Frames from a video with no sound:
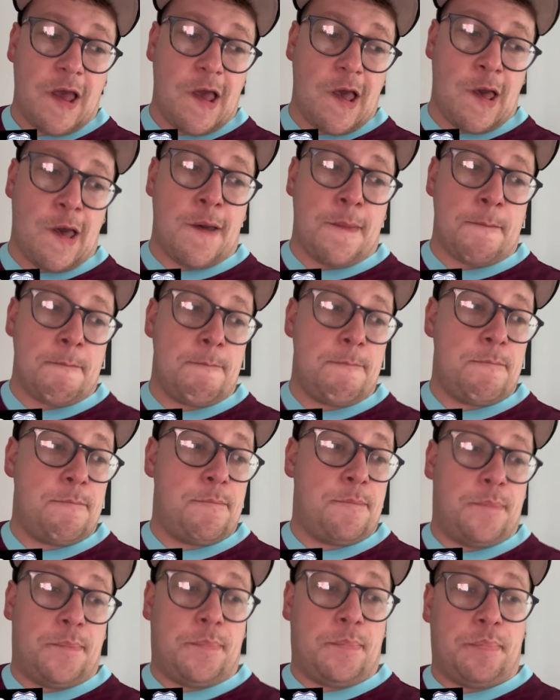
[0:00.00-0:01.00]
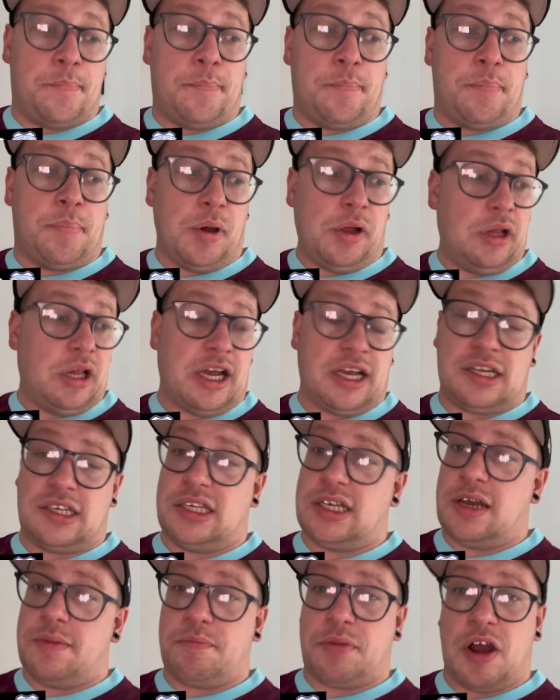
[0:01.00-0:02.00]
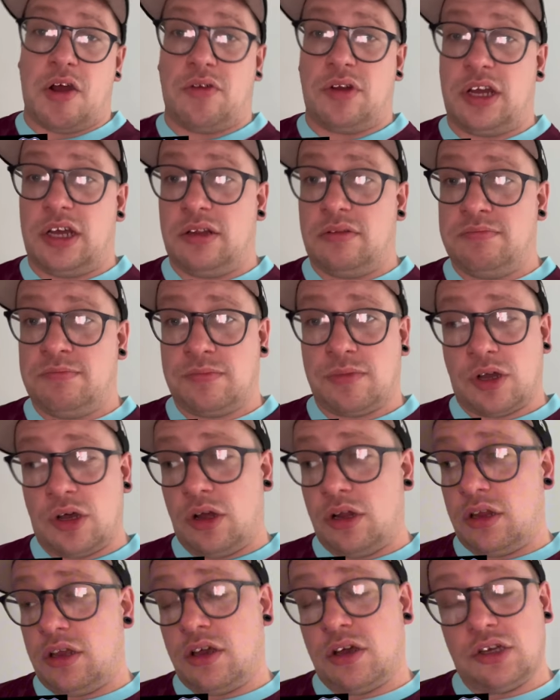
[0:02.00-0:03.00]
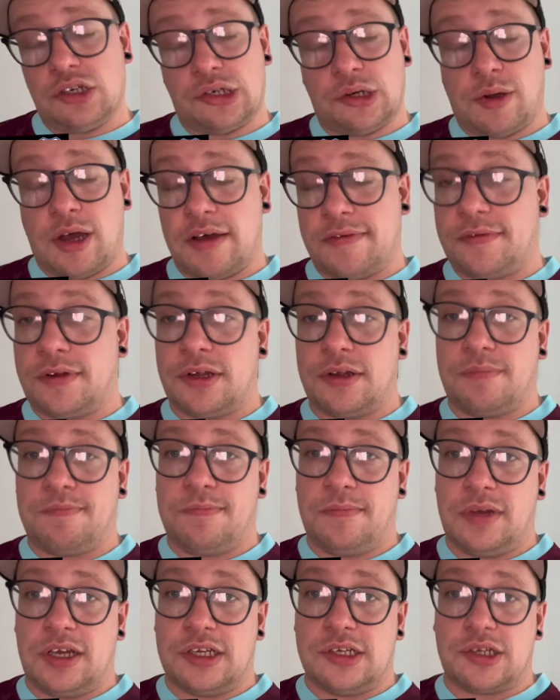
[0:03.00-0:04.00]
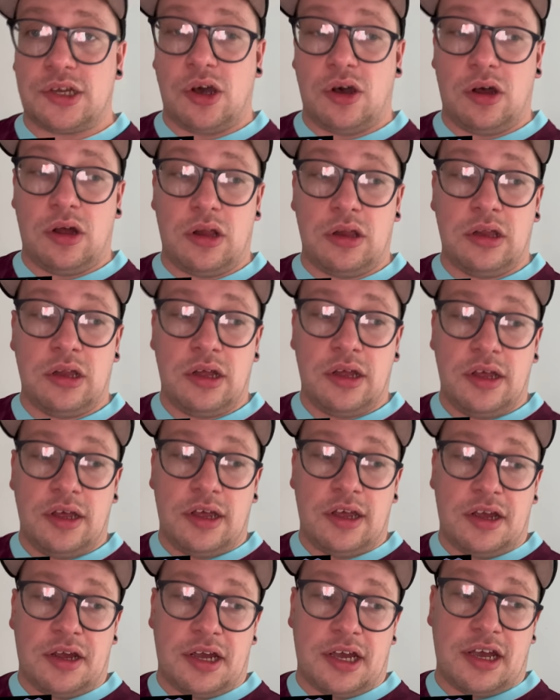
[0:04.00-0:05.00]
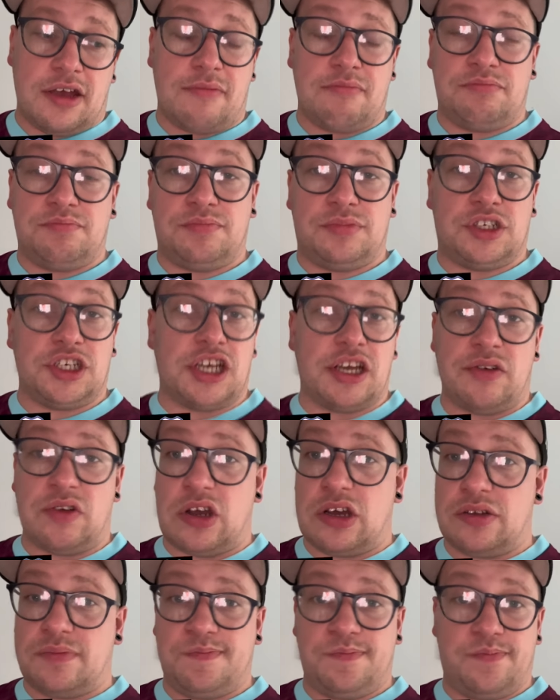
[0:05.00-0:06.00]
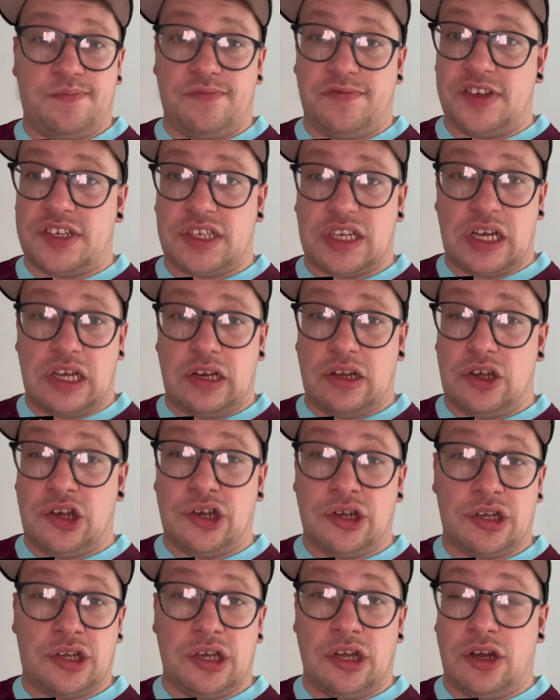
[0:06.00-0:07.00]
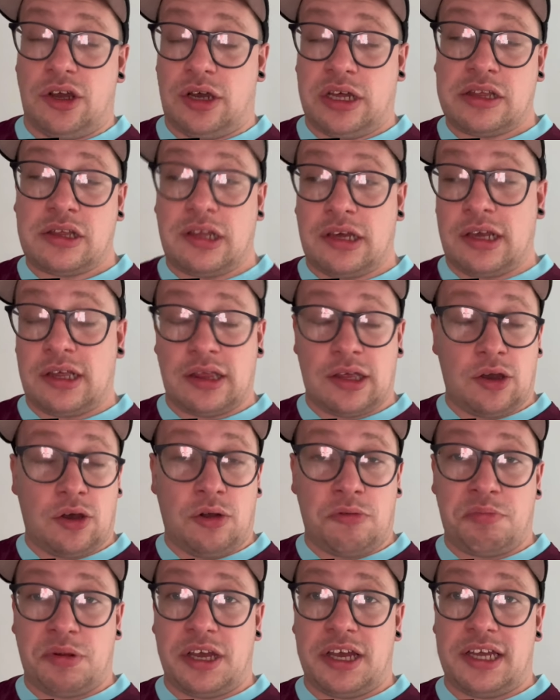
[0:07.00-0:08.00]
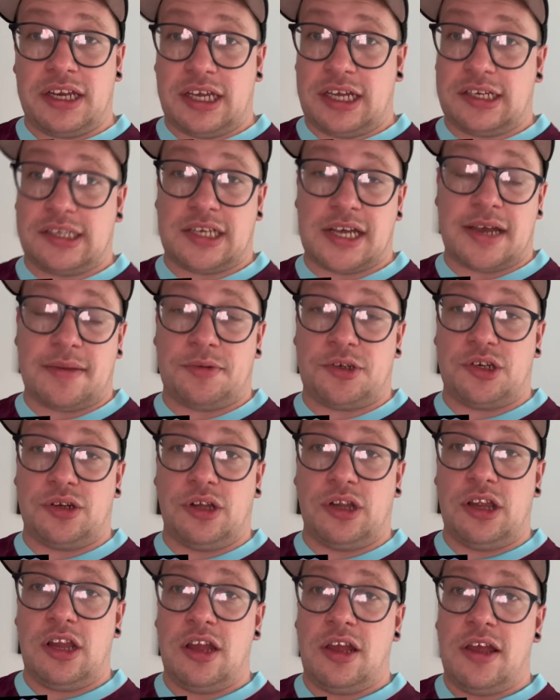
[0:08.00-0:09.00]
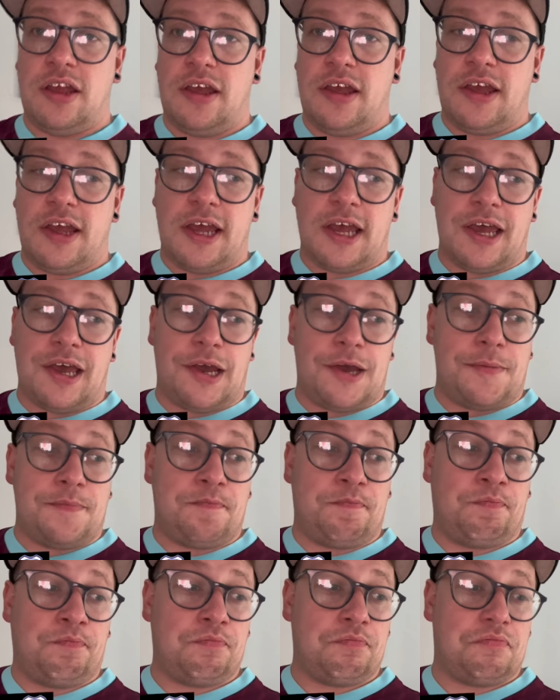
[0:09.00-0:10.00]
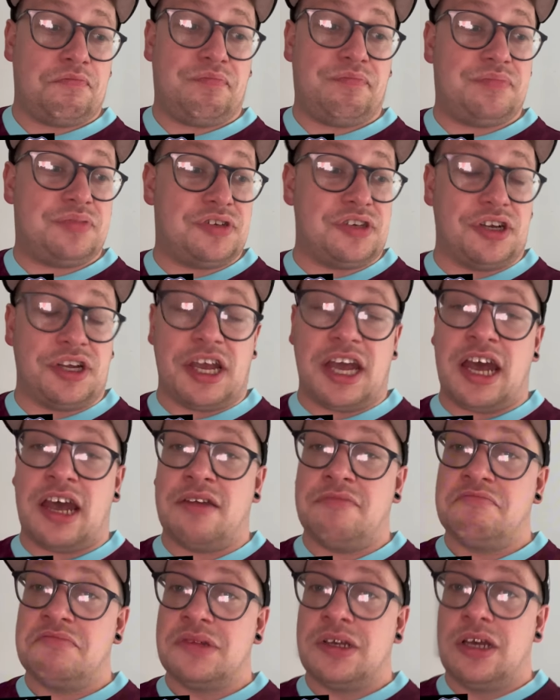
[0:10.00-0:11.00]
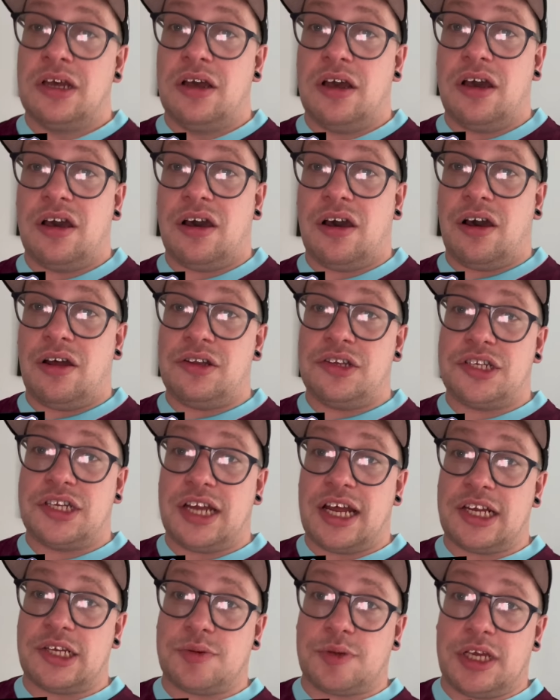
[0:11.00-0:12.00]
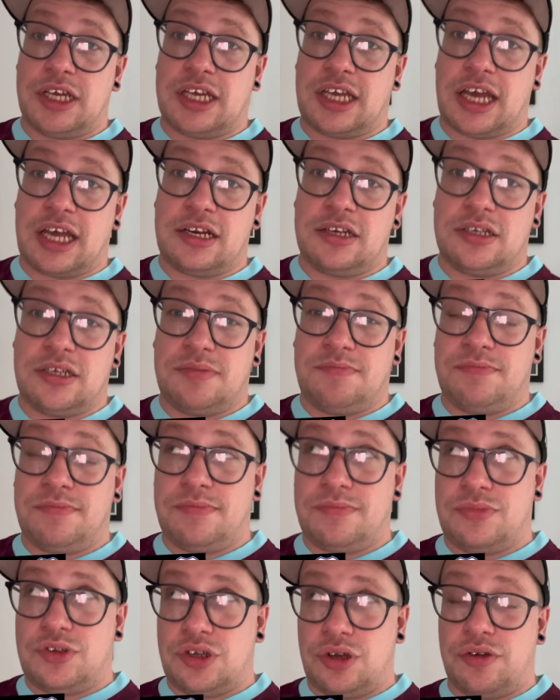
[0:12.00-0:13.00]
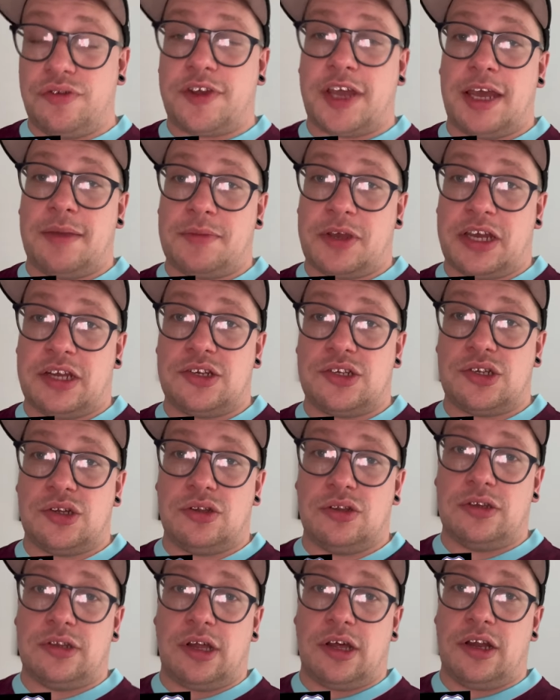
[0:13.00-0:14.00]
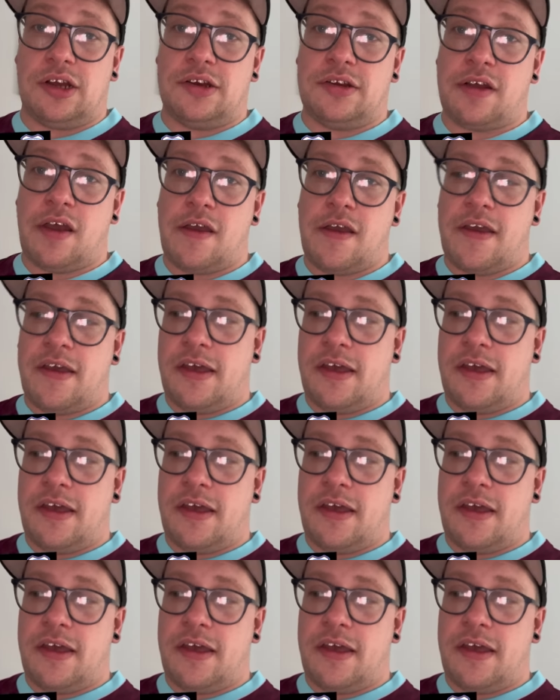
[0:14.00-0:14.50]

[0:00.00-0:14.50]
But like I say, Brownhill, Coley Oshaw after his goal. J-Rod, Vitinho, you know, I think they all played exceptional. So yeah, on to next weekend. Tough game against Sunderland.